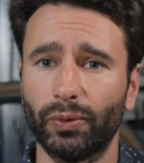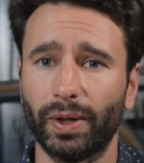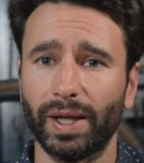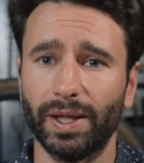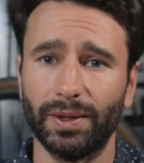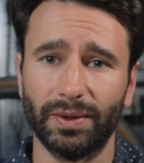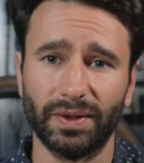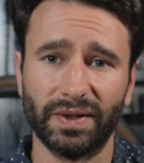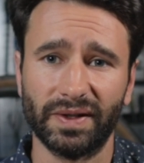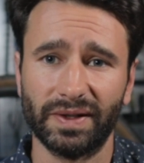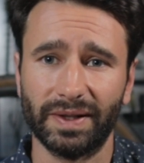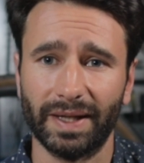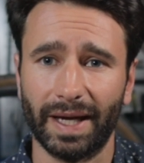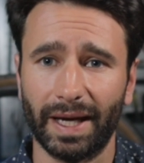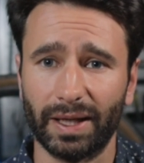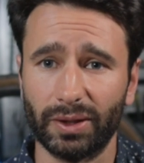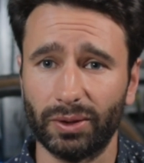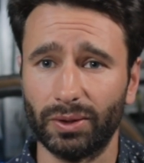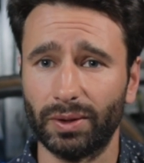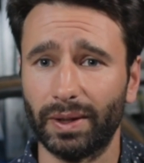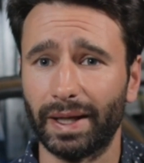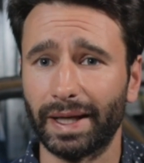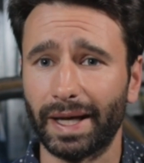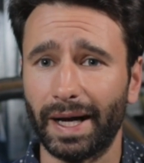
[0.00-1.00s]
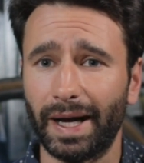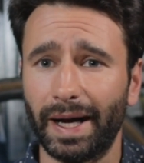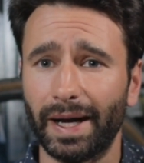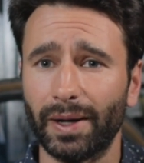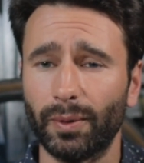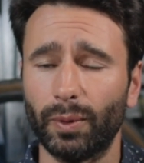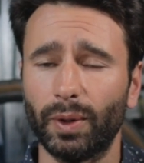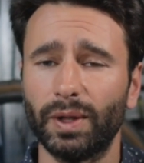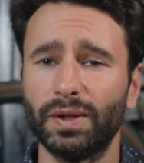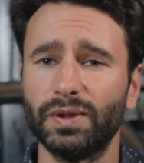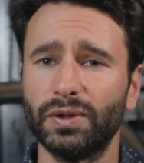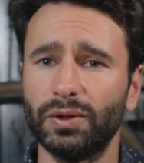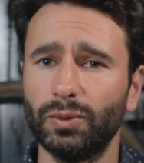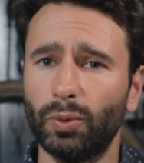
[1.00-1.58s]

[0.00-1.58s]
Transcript: railed saddle like I was,